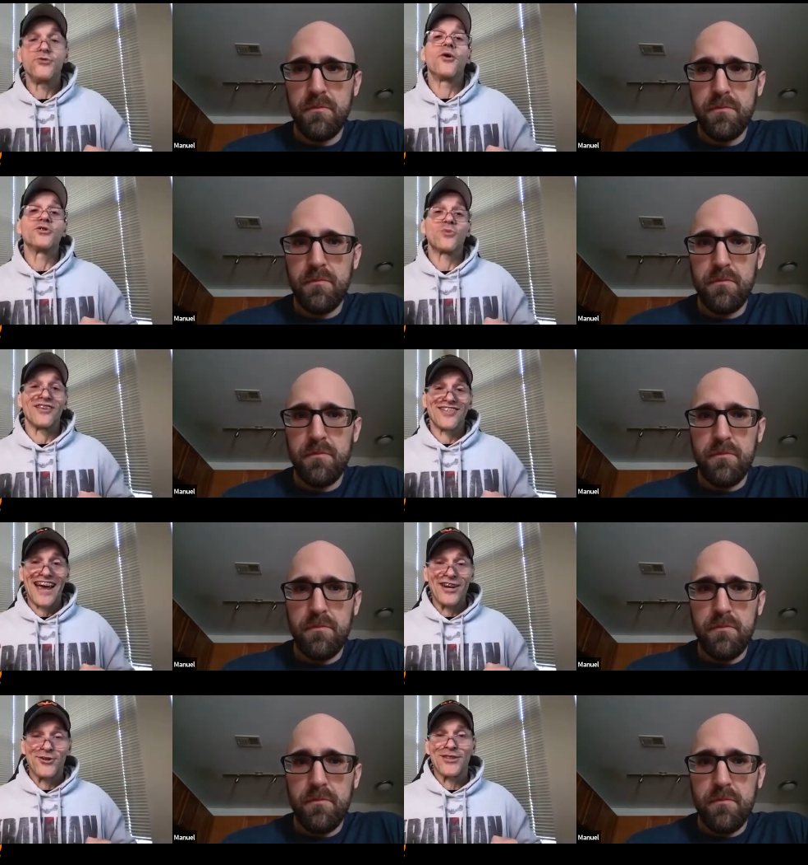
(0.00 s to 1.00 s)
Speaker 1: know as well as I
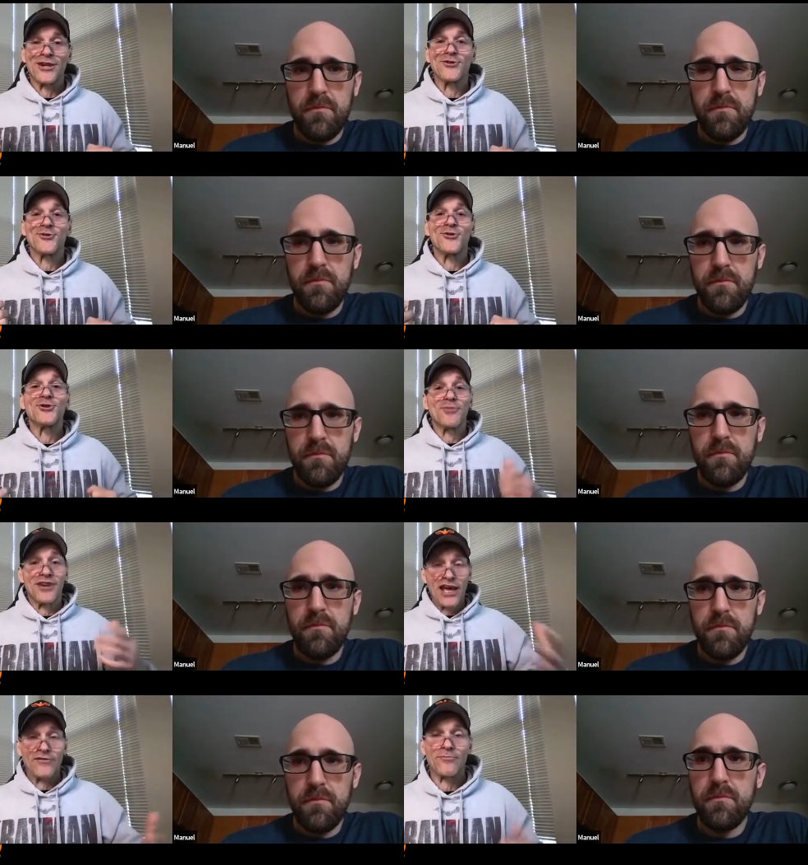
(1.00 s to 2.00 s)
do that as soon as you put a
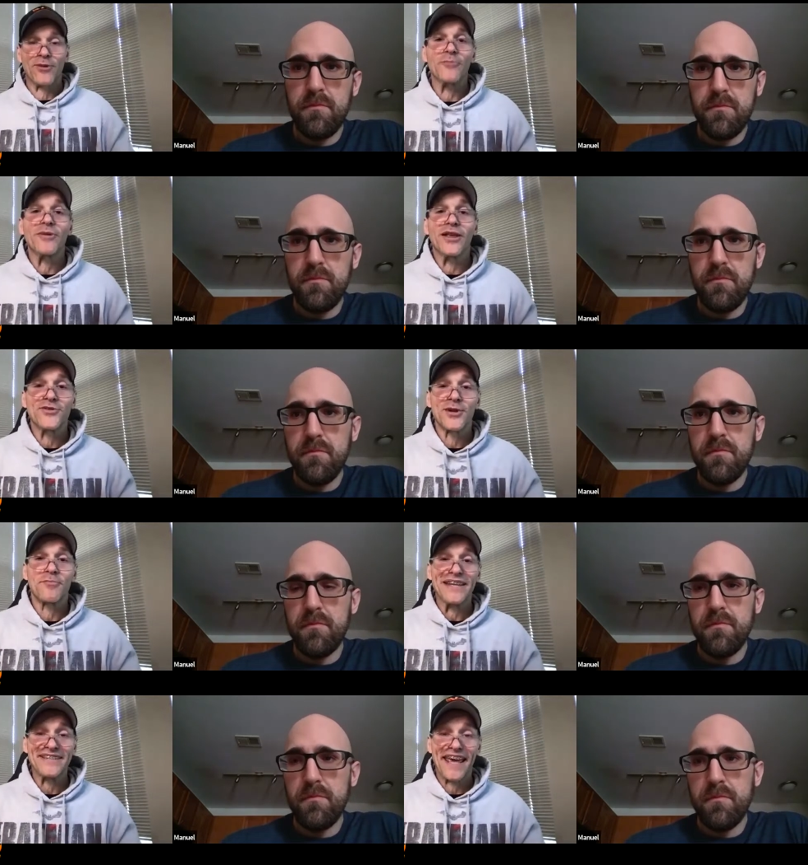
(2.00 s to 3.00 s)
heavy barbell in
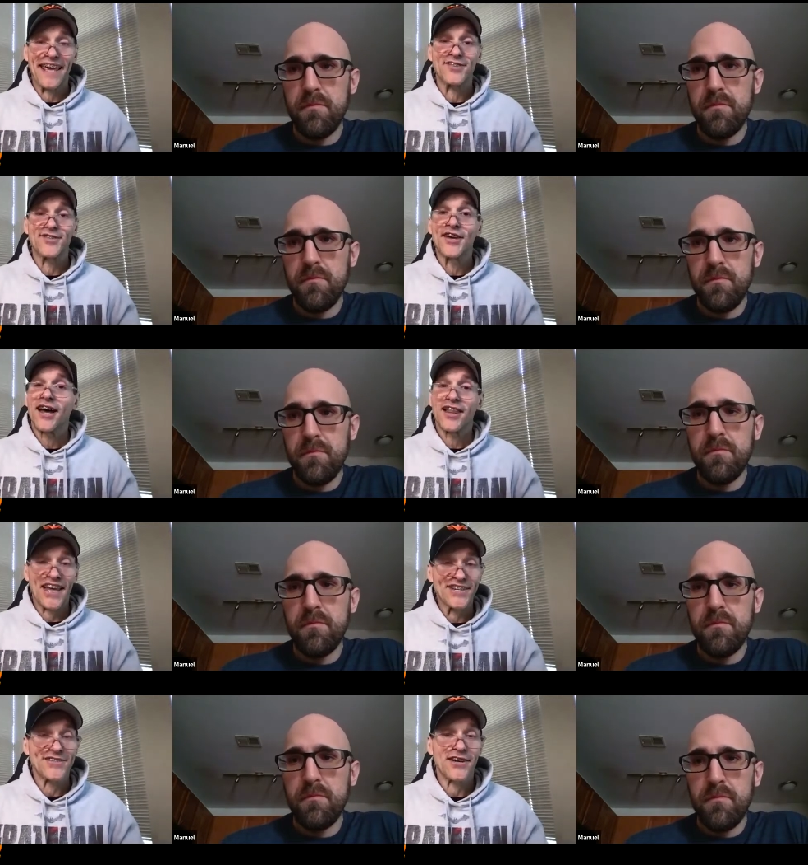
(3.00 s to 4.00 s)
somebody's hands, a lot
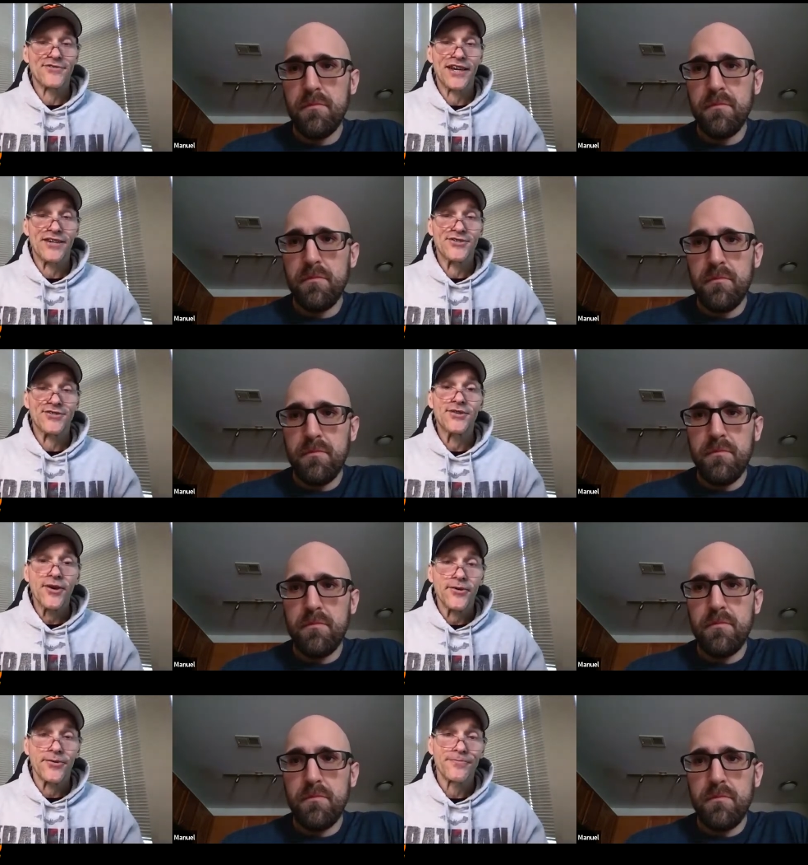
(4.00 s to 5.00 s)
of stuff changes
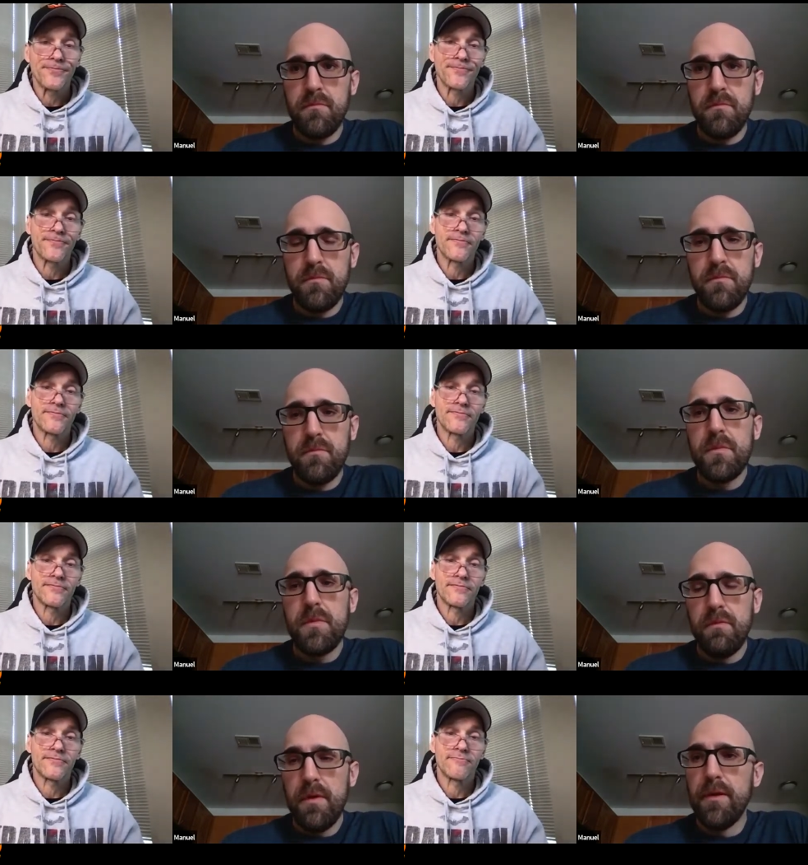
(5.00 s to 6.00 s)
too.
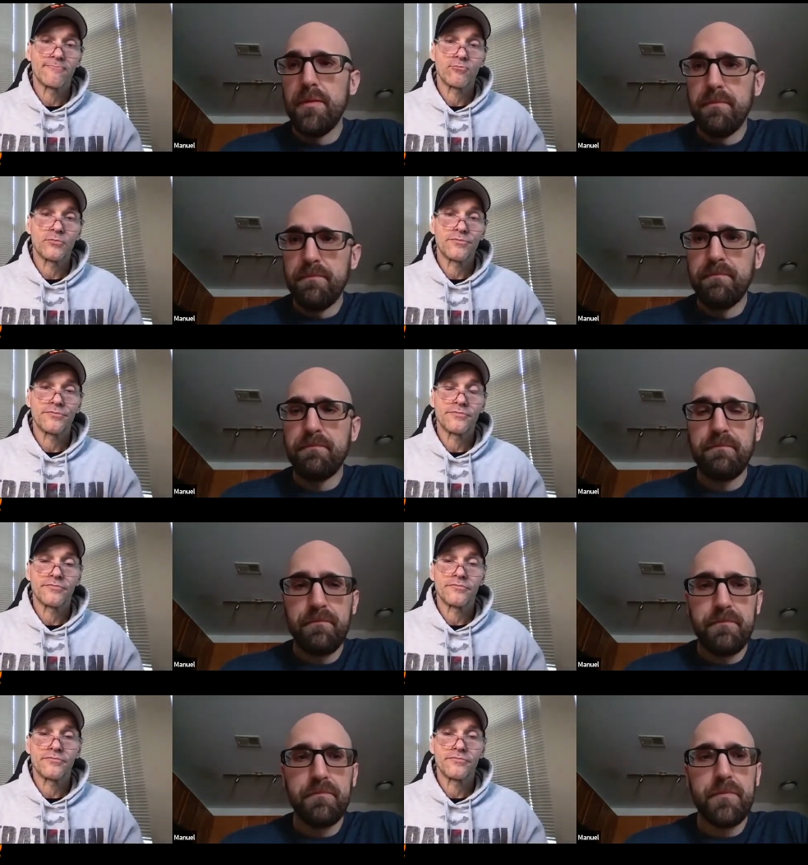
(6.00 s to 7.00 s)
Speaker 2: Right.
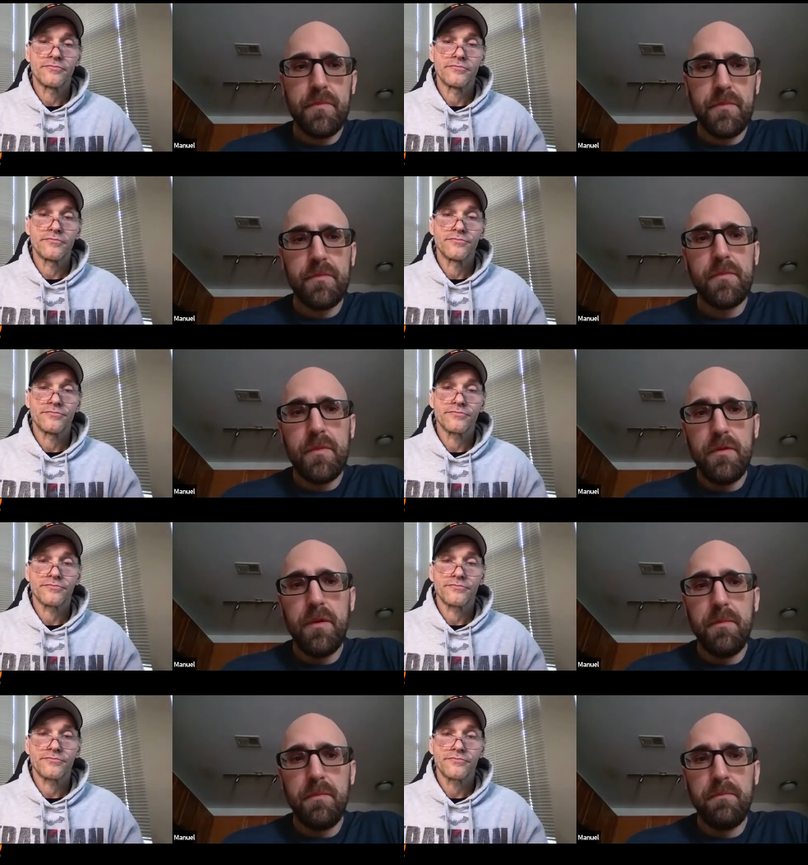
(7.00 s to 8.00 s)

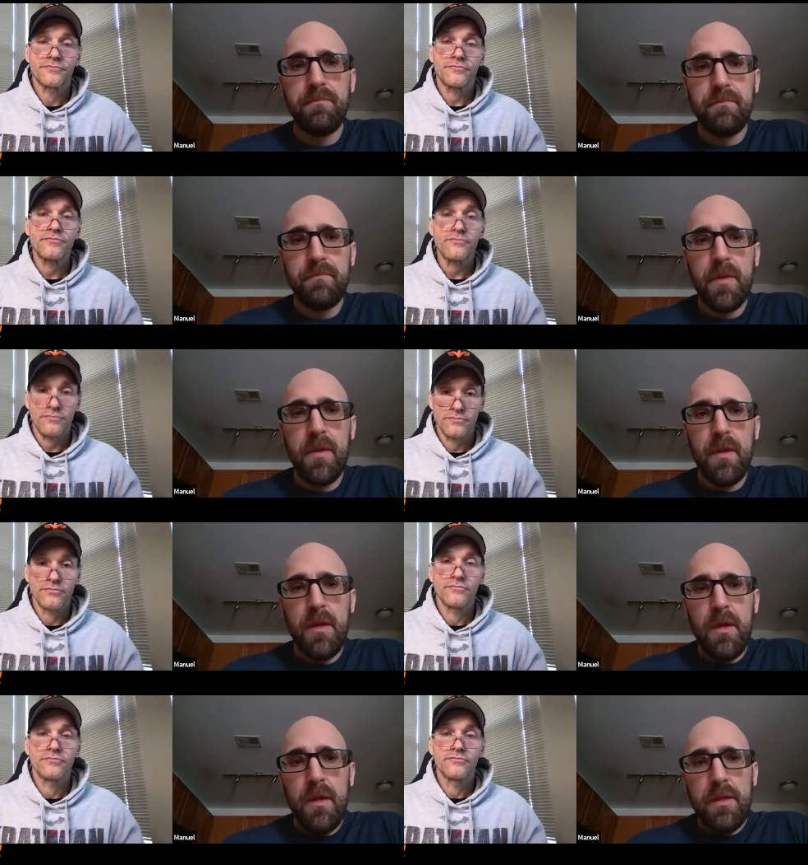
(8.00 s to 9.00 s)
Okay.
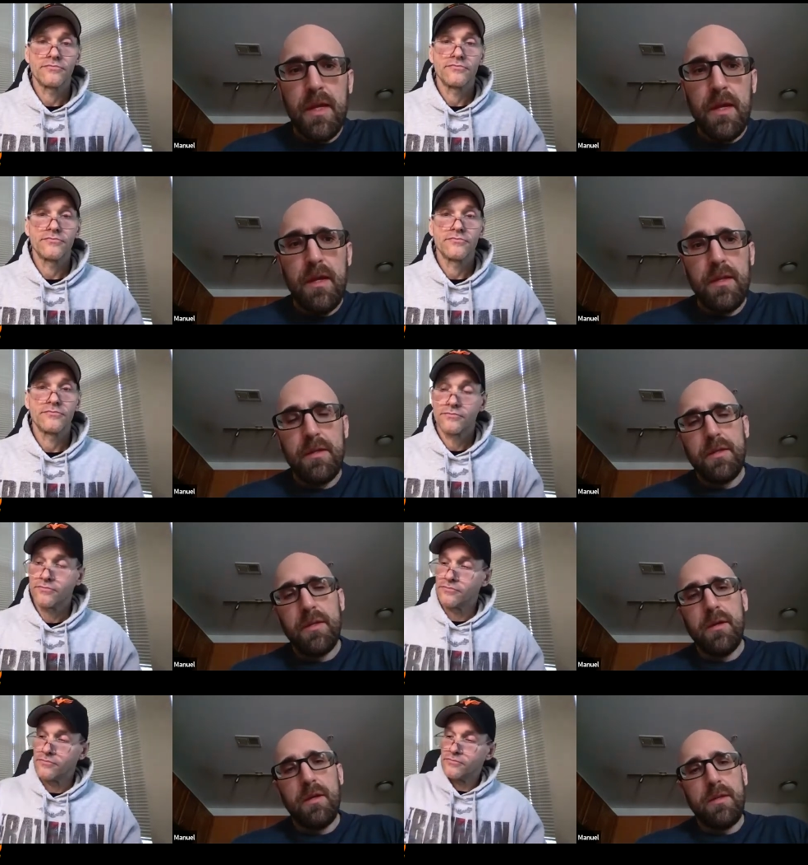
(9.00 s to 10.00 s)
Yeah. And, you
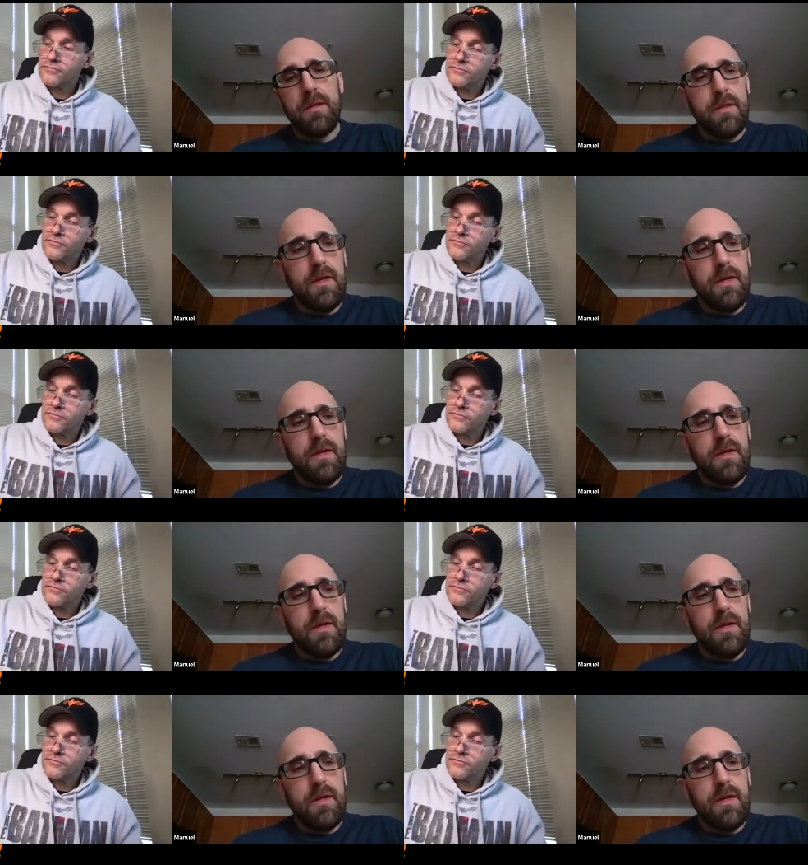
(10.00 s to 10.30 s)
know, it,